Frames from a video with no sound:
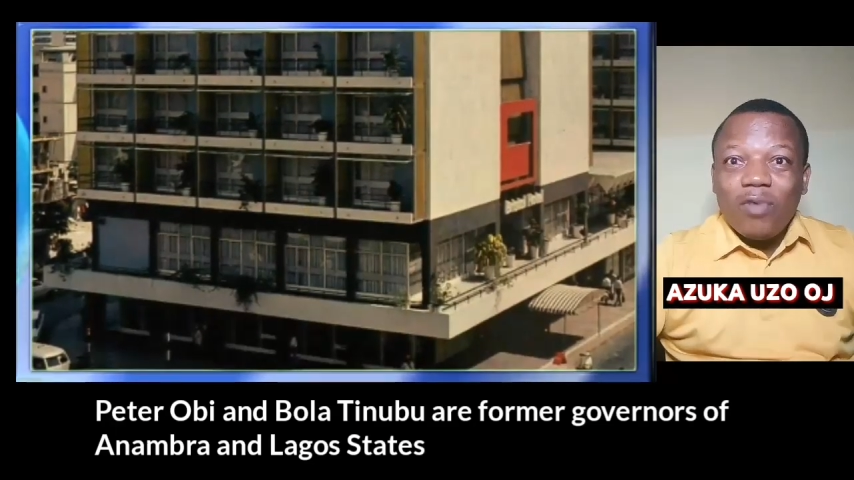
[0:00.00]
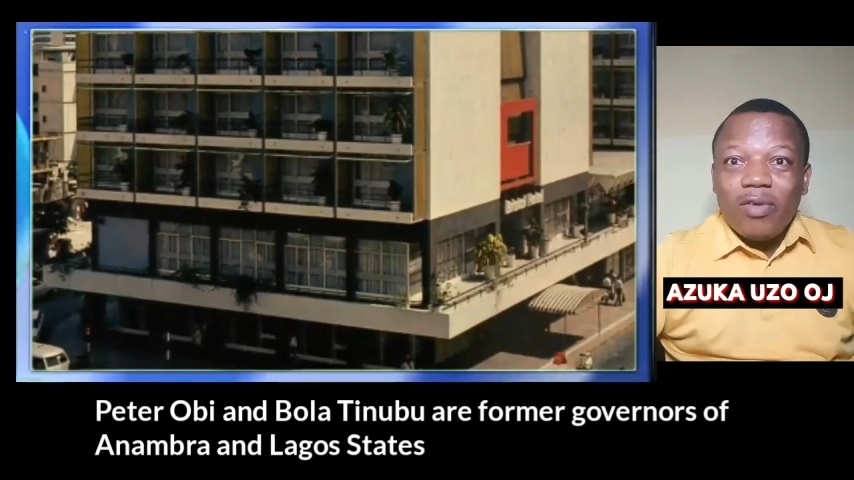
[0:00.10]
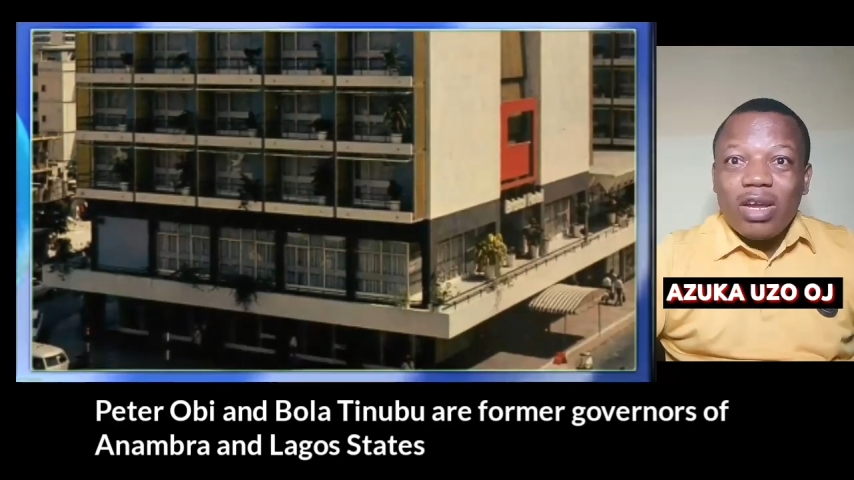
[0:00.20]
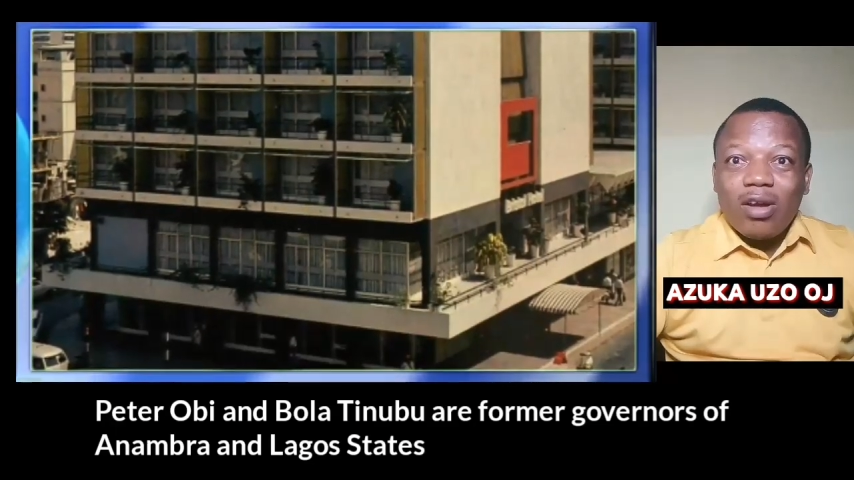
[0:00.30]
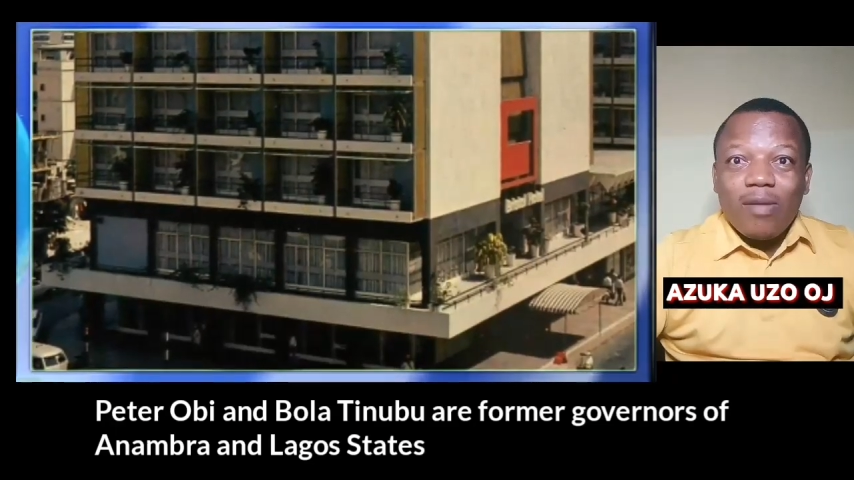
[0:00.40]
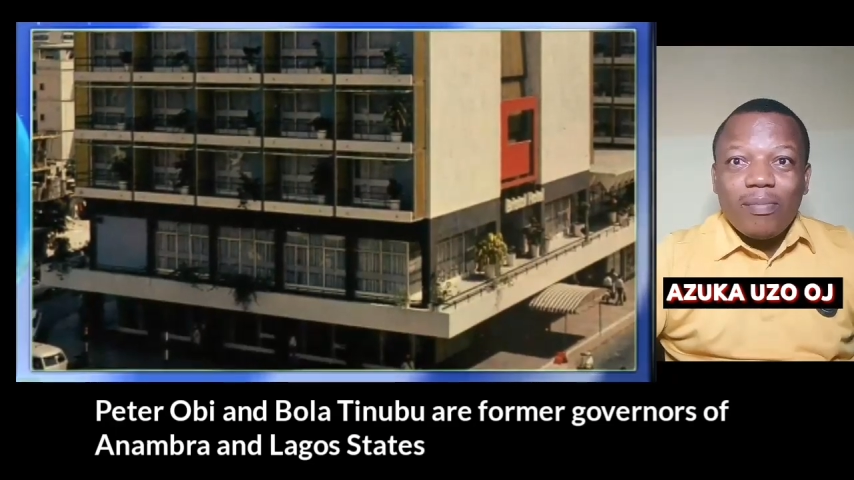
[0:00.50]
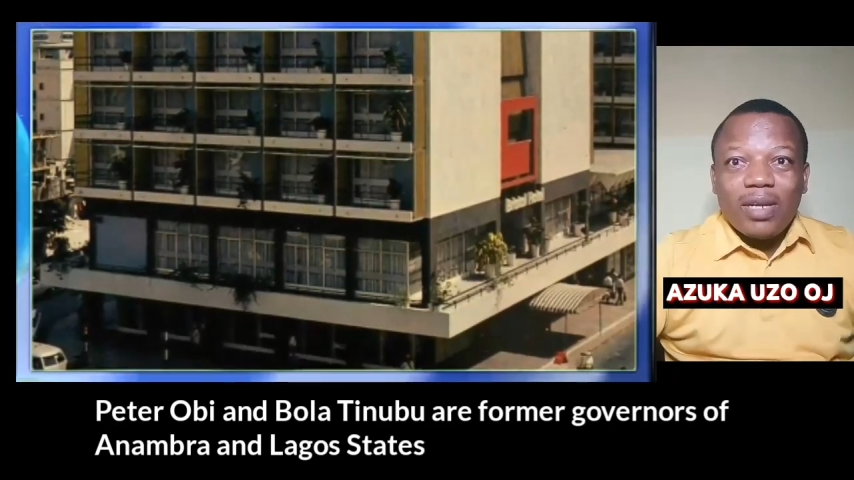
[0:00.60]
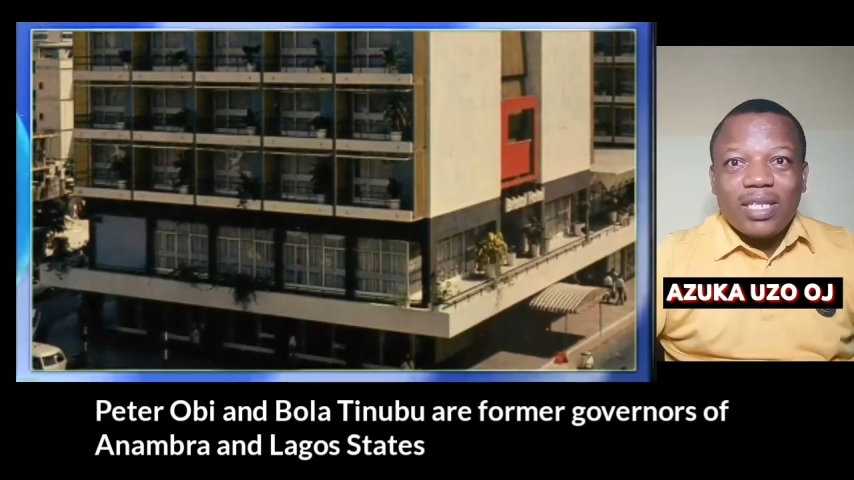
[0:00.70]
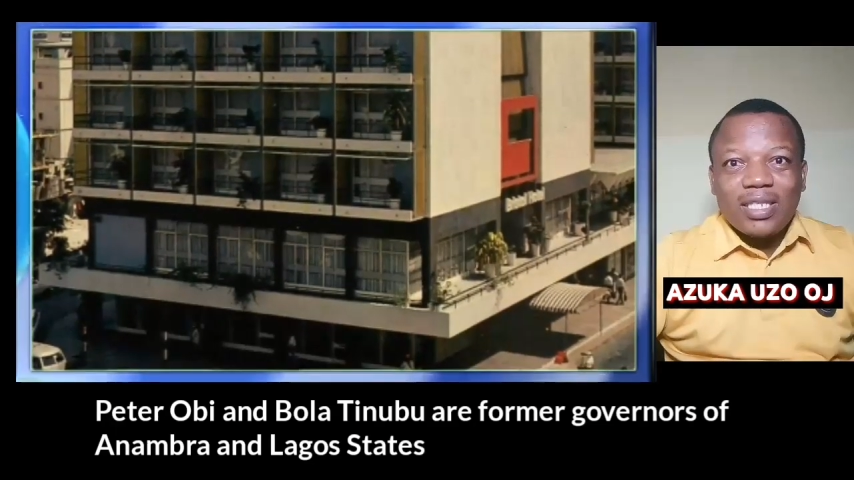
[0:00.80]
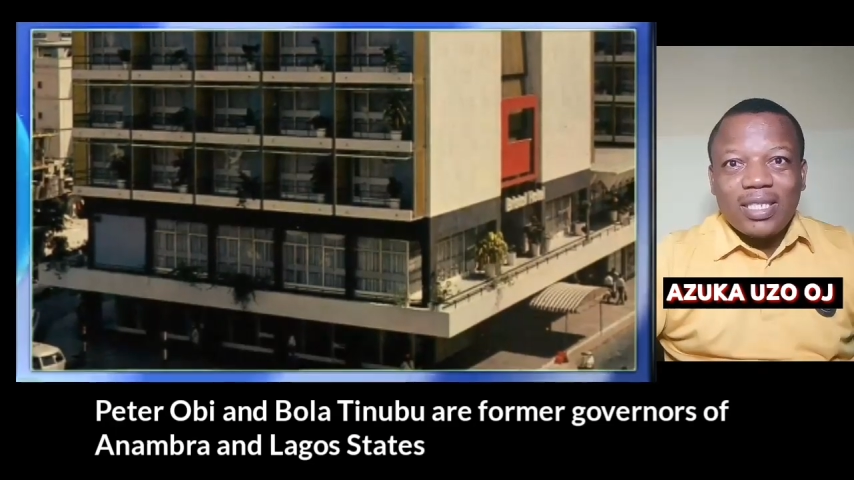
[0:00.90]
foreign
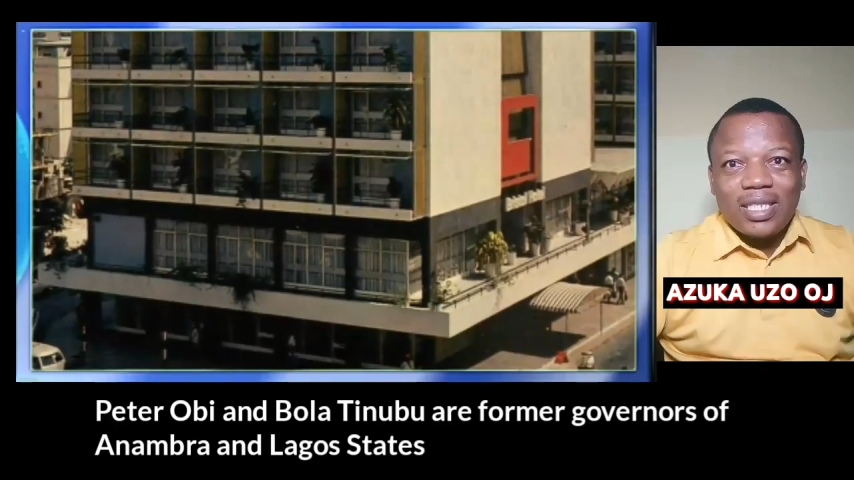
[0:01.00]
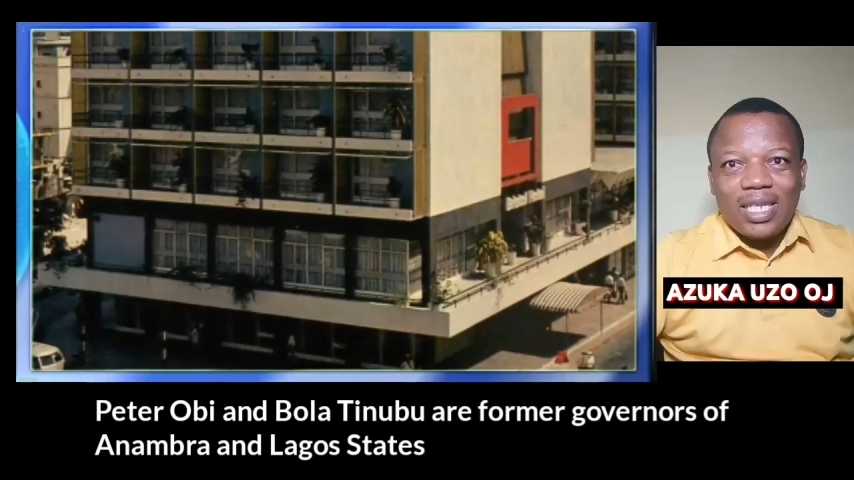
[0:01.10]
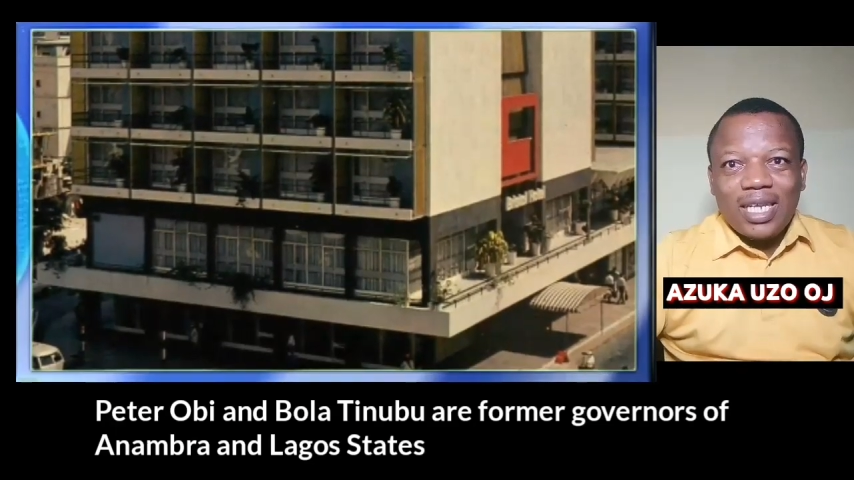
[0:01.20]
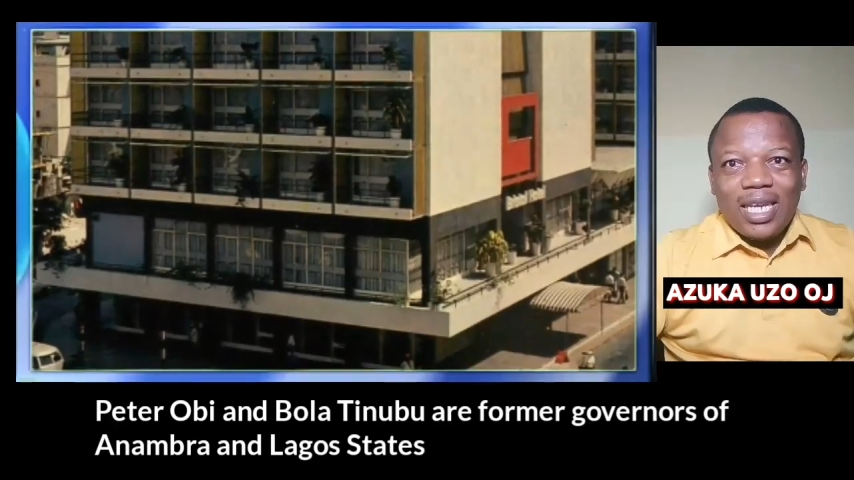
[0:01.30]
companies